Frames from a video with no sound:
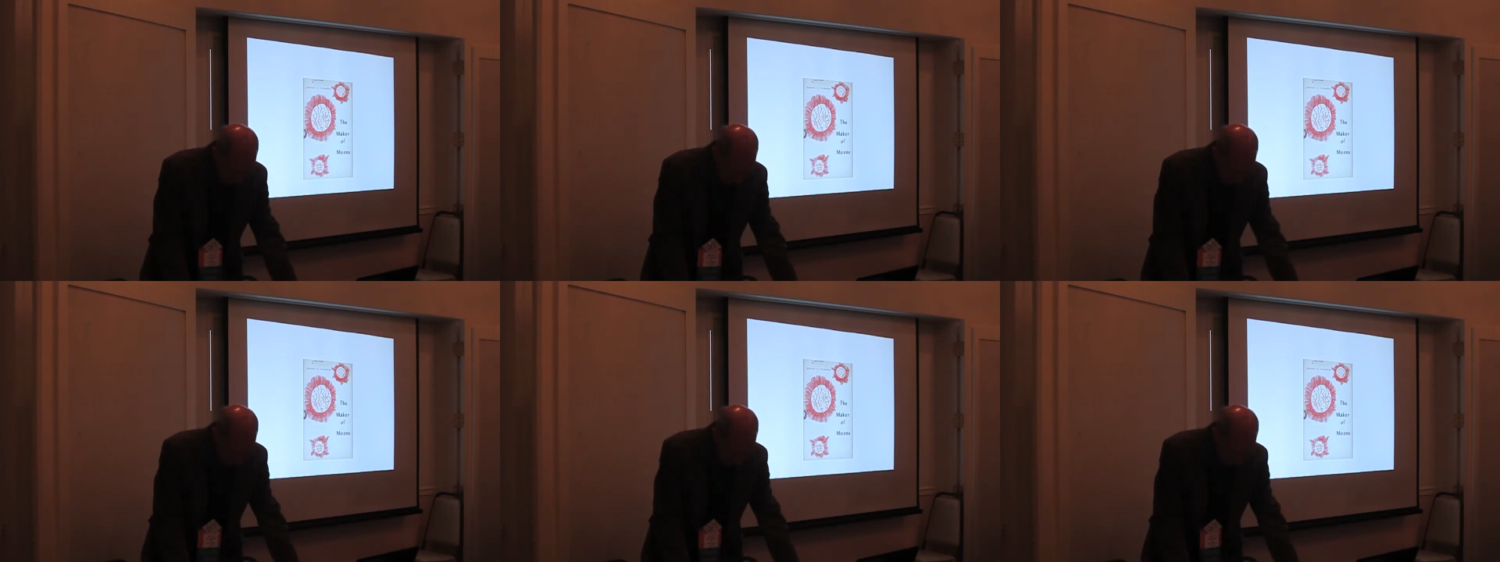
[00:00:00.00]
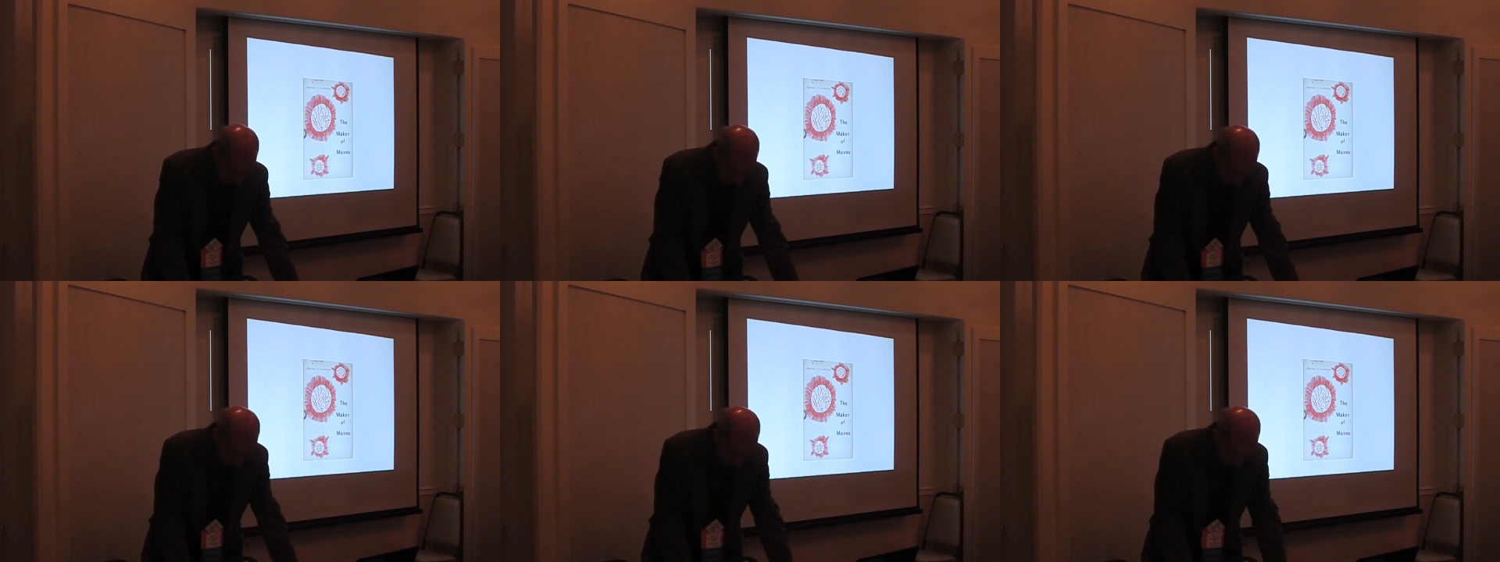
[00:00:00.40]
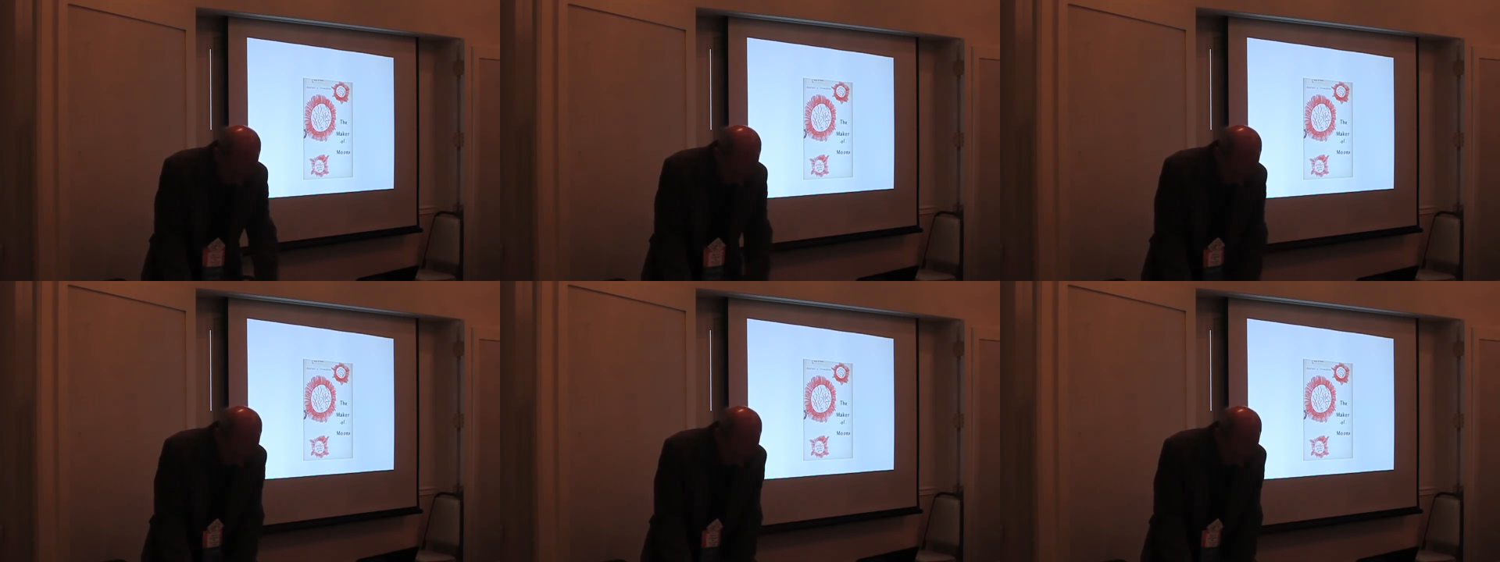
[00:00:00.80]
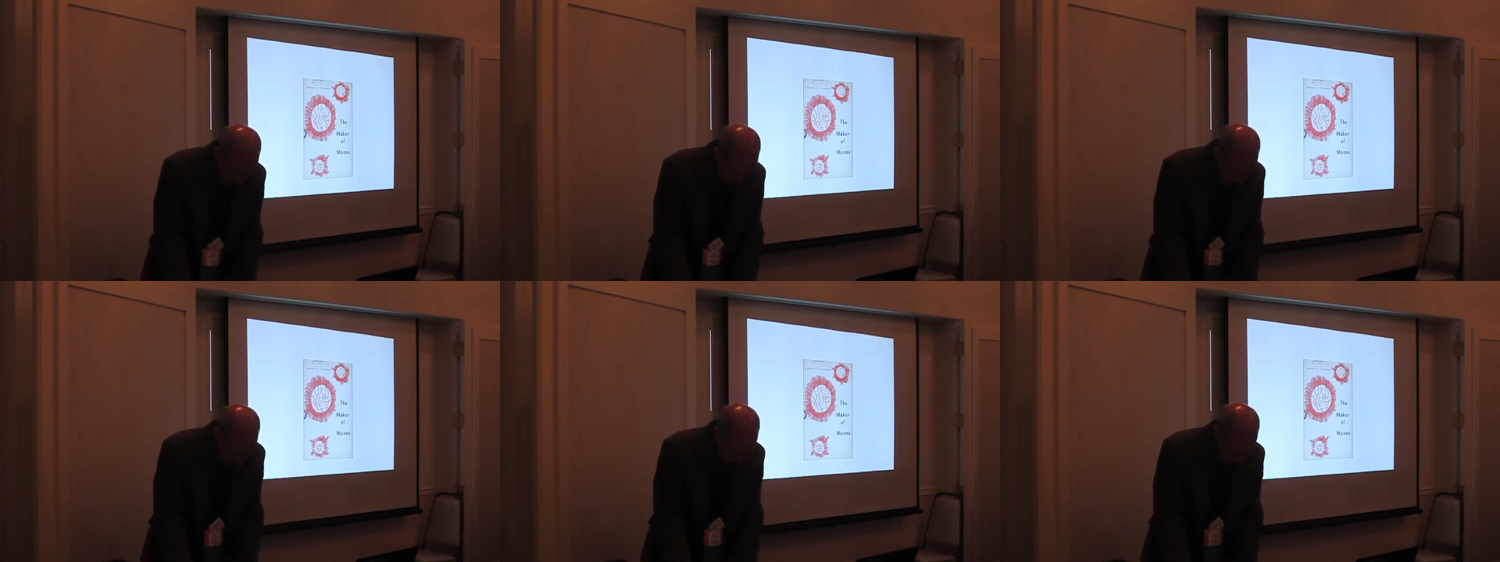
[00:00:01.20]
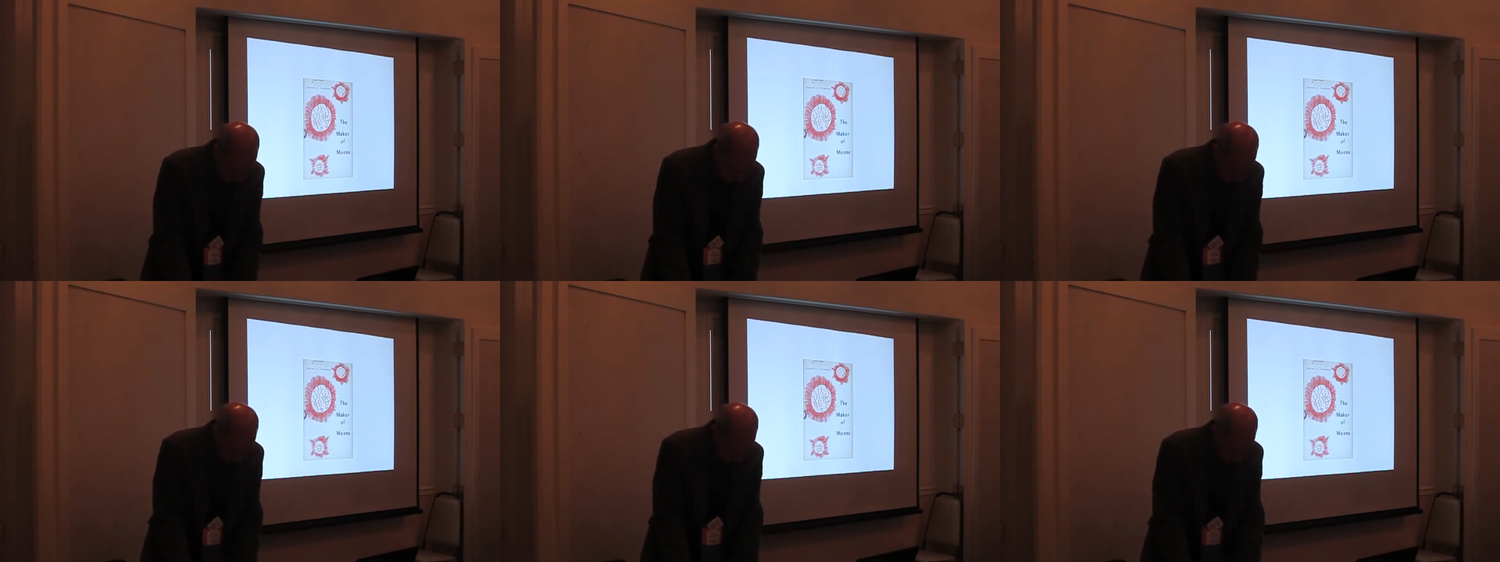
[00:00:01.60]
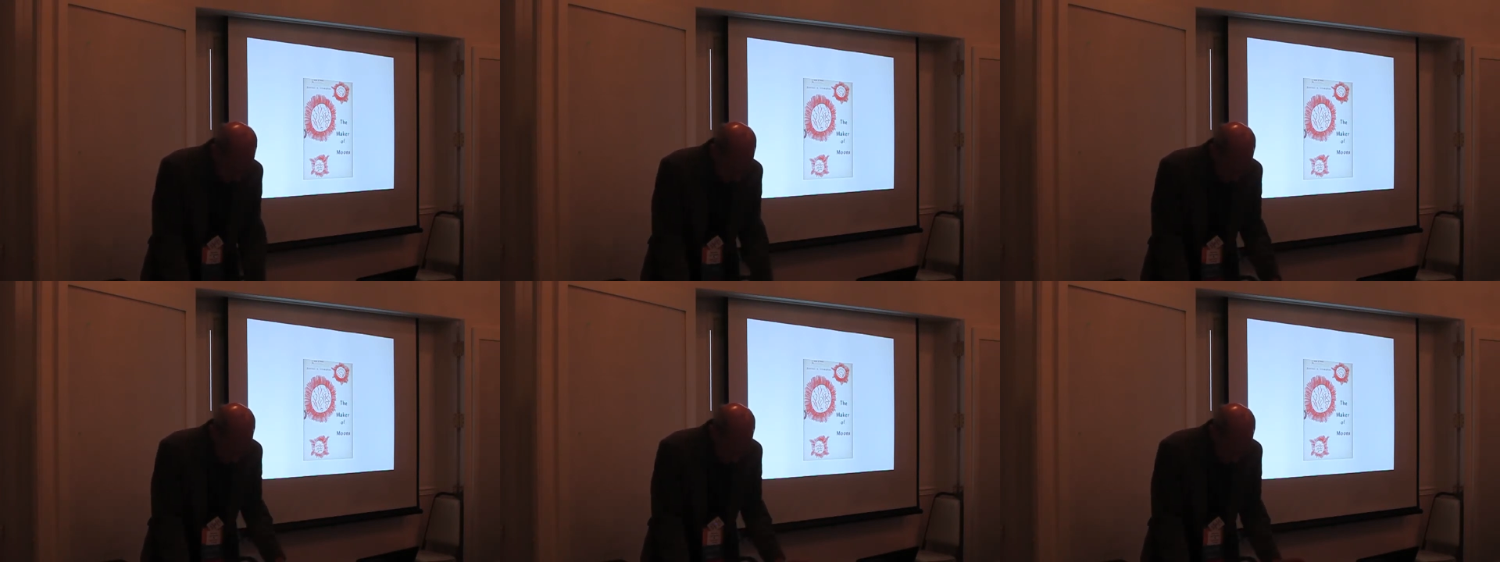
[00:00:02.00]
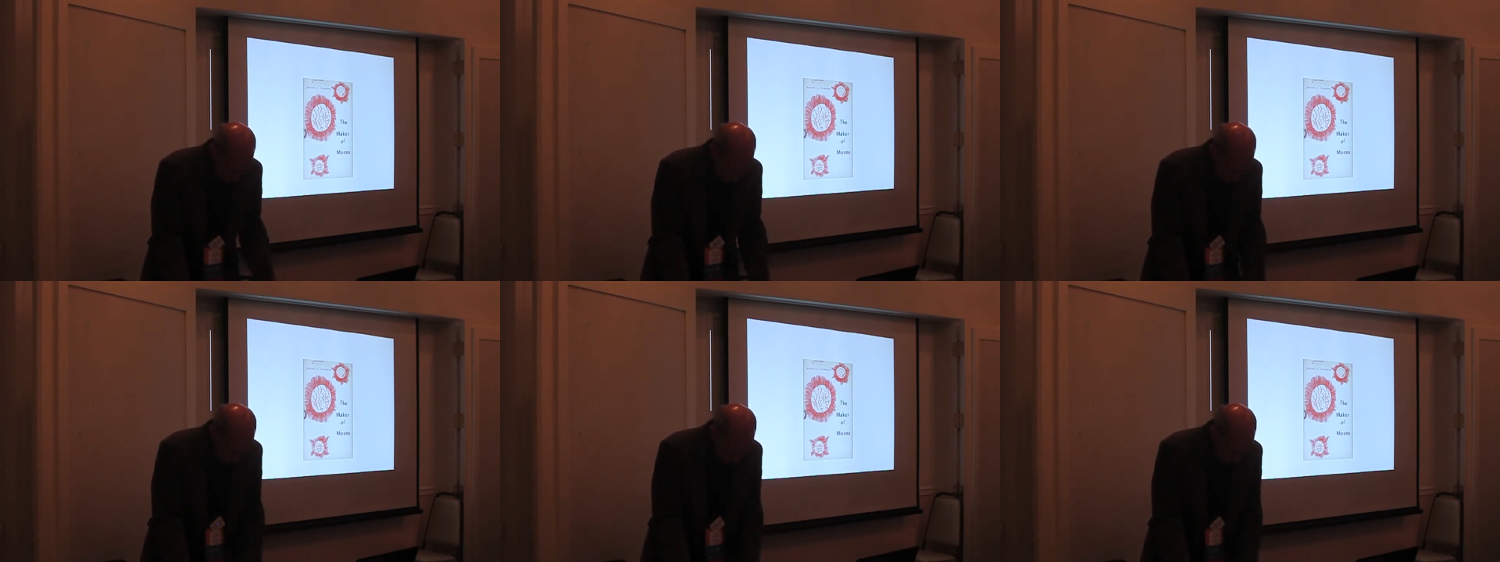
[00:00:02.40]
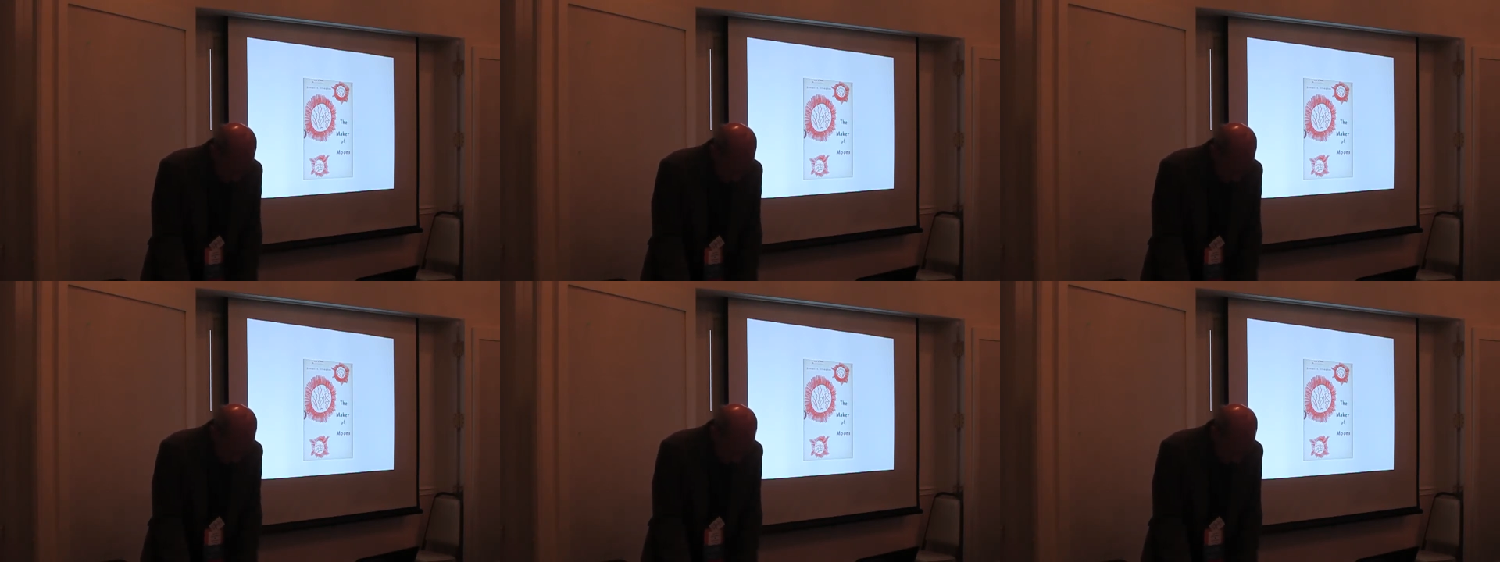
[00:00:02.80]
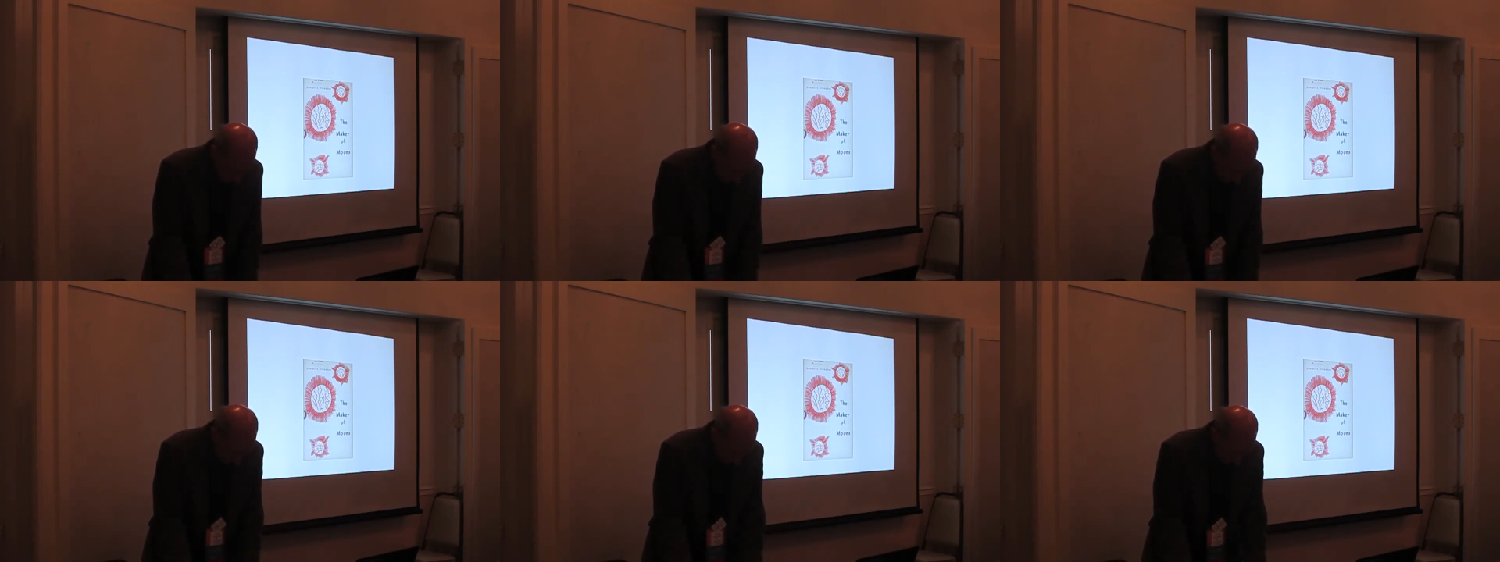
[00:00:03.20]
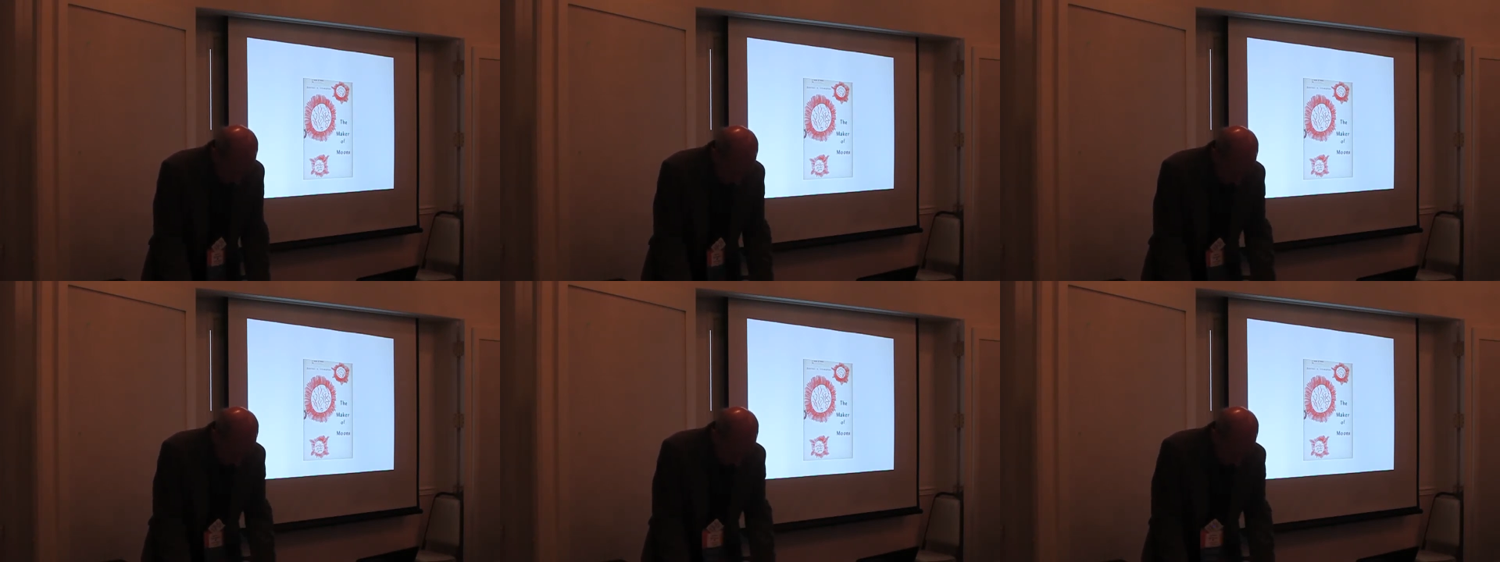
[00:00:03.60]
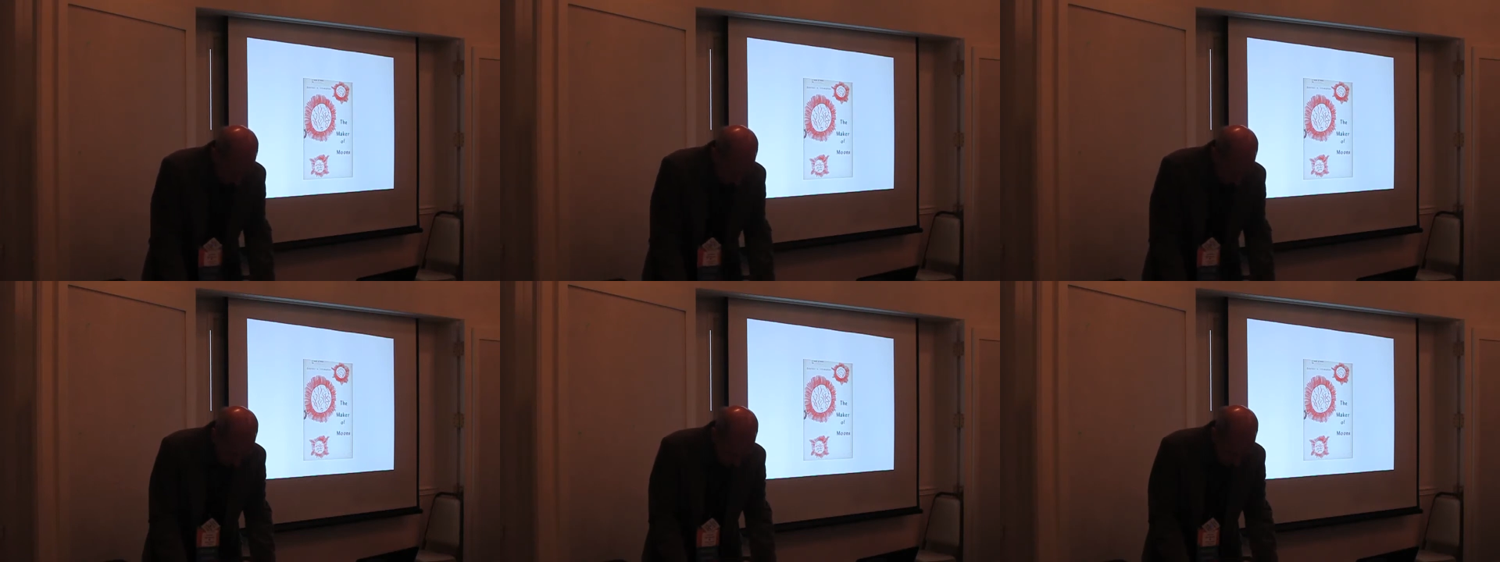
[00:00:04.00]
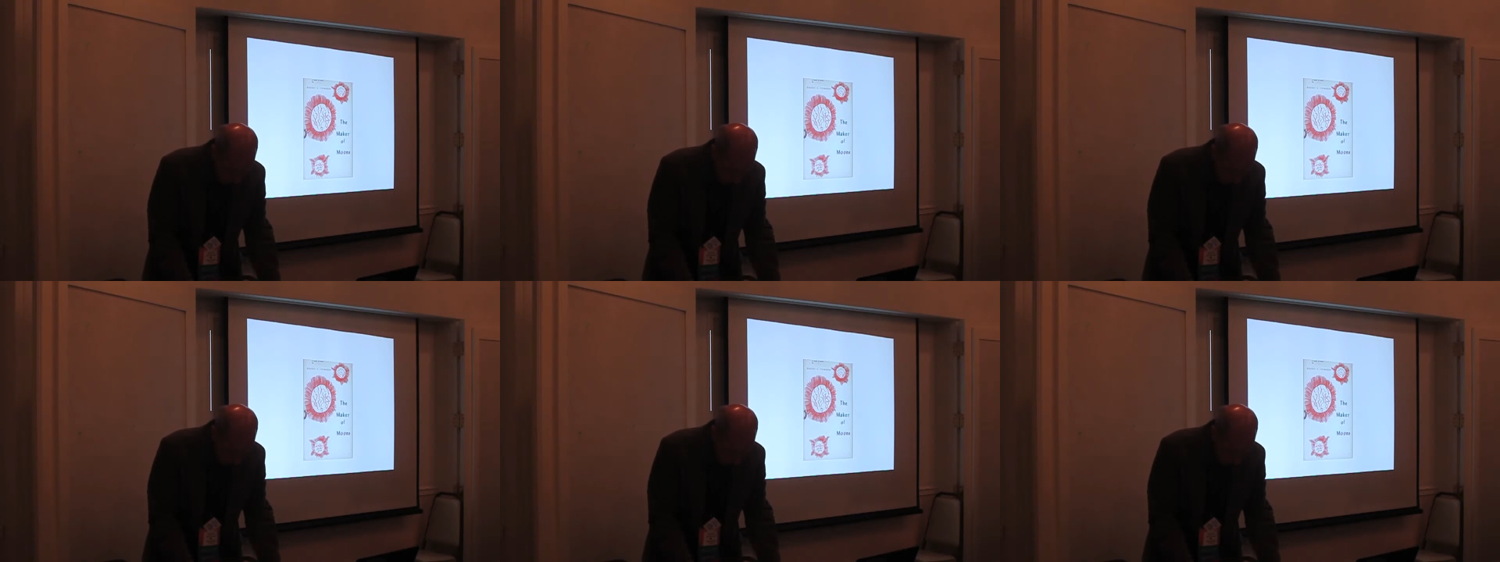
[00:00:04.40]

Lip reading: No face is visible, so there are no lips to read.